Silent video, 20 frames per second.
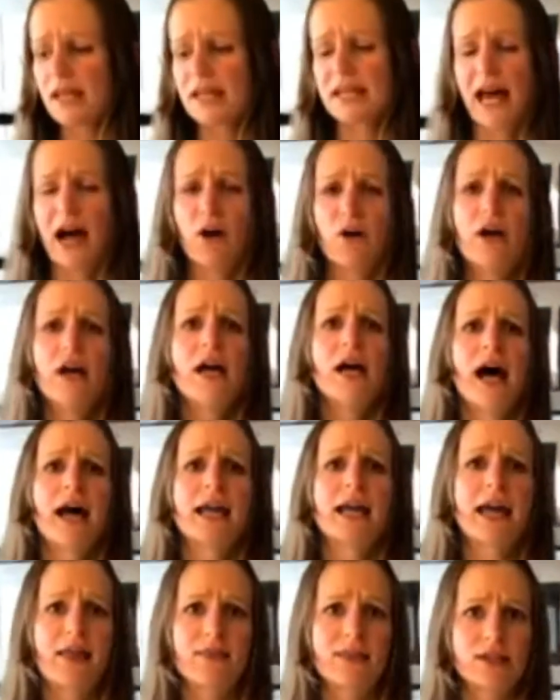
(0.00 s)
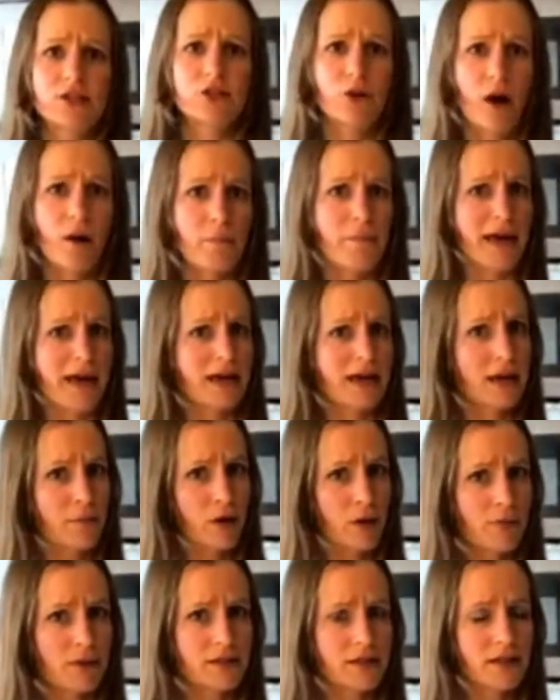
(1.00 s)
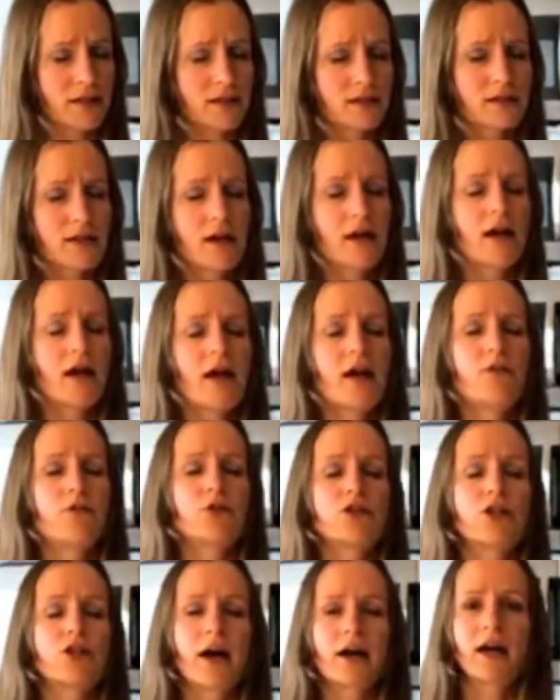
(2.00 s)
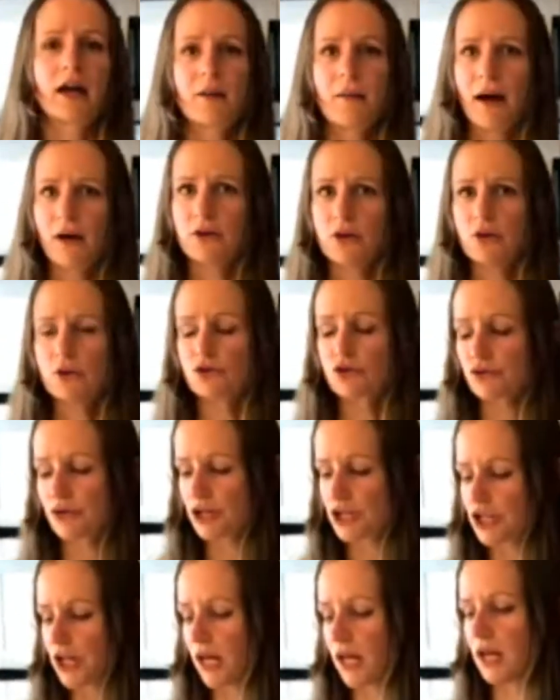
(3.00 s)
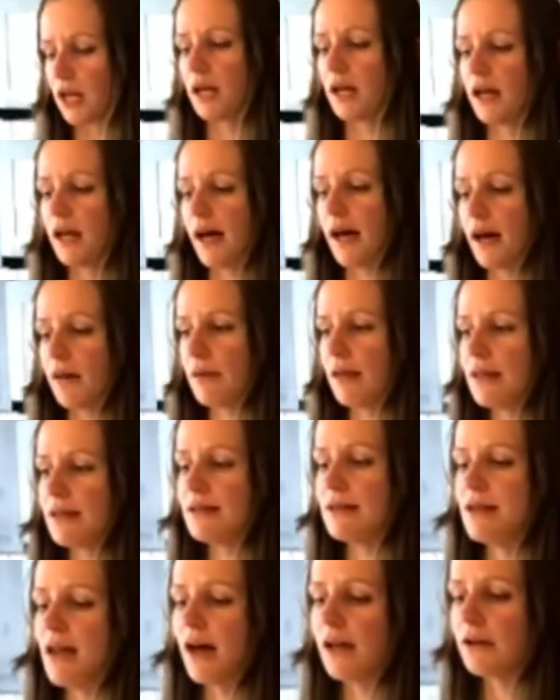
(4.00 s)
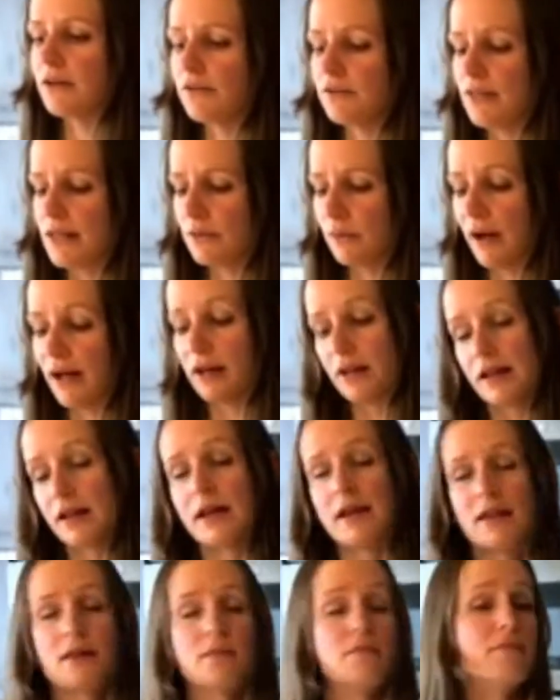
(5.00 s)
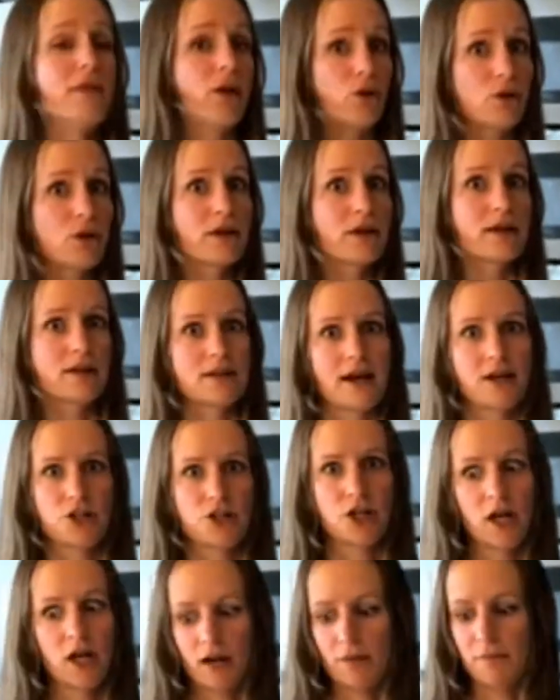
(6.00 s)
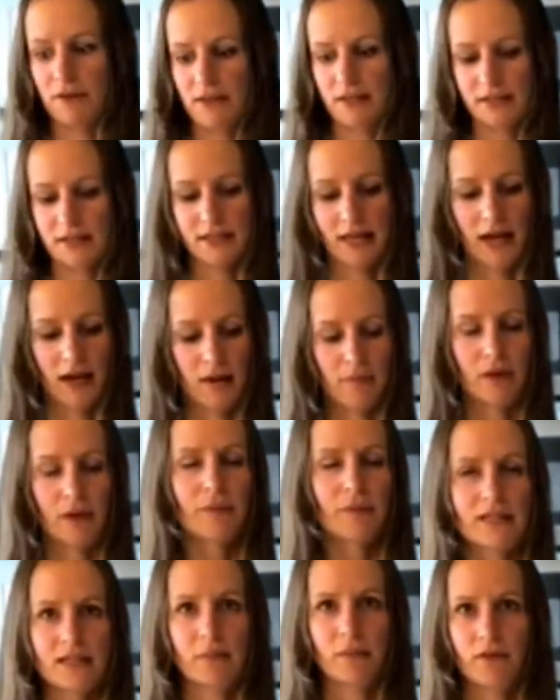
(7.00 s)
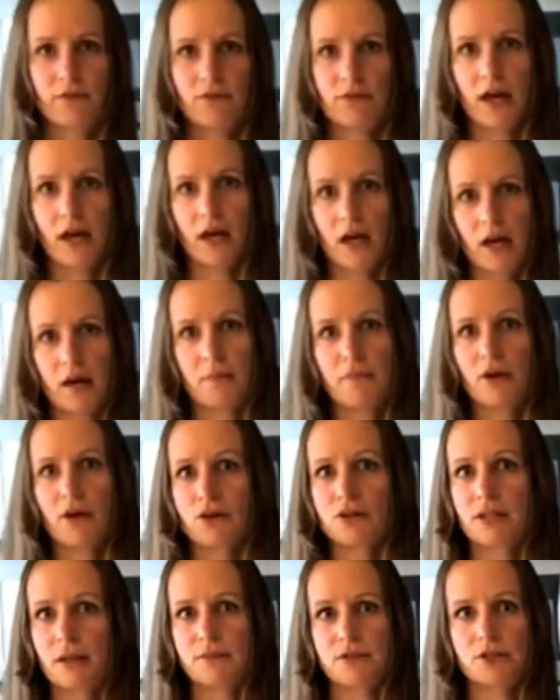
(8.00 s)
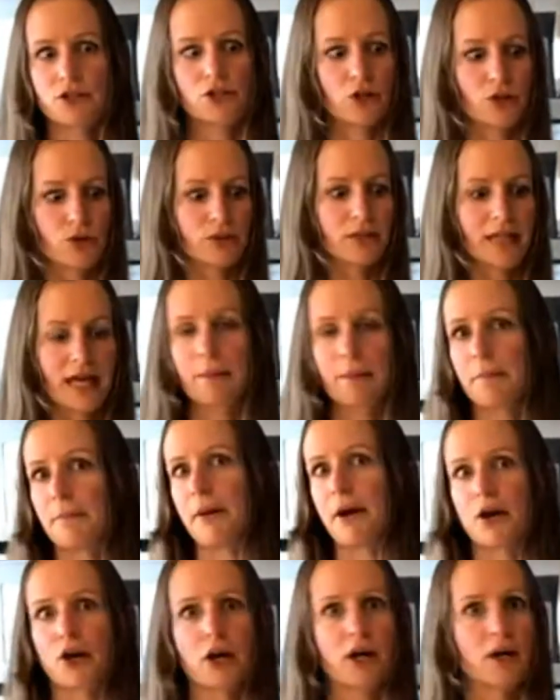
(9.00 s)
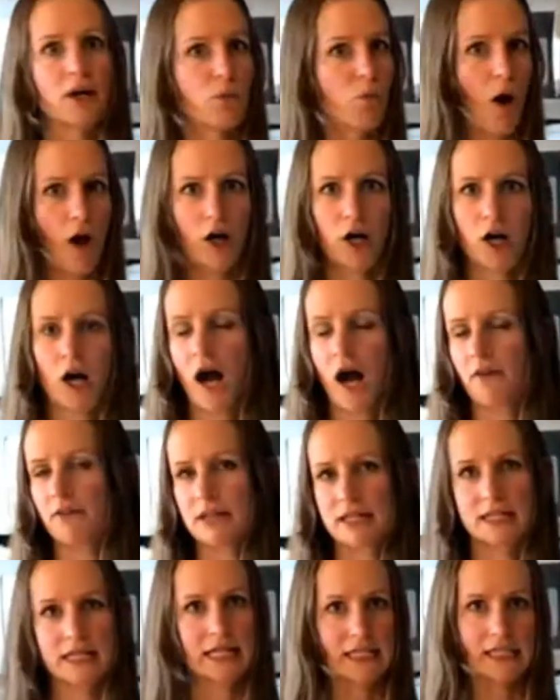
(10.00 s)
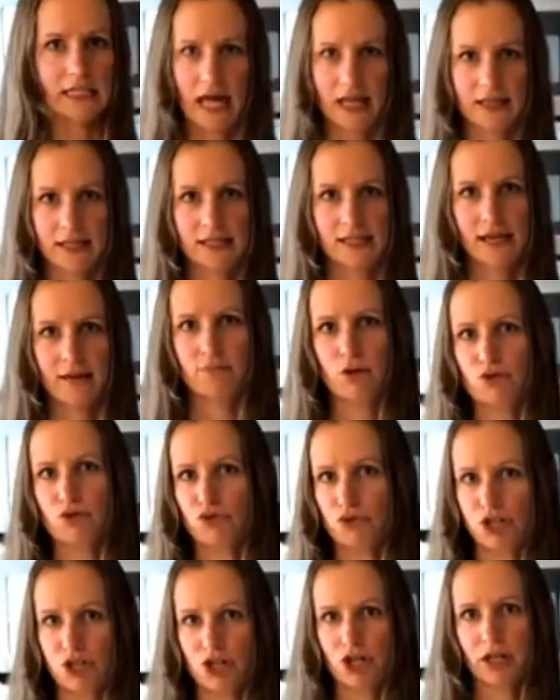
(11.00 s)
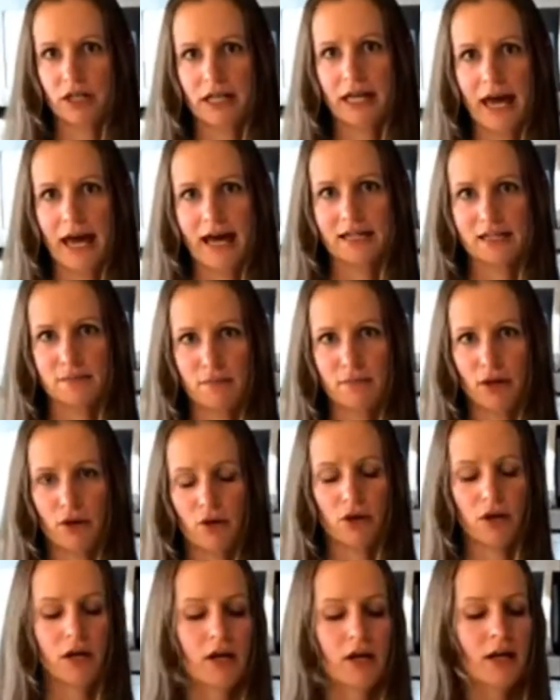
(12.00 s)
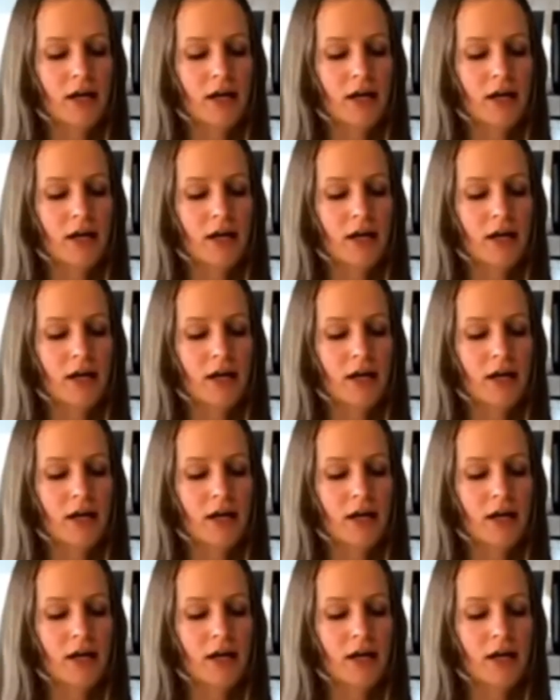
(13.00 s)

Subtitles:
Now, again, these are all baking purposes. If we're talking about nutrition, none of the milk is actually going to be the same, but some of the milk substitutes like butter and water obviously is not the same nutritionally as milk.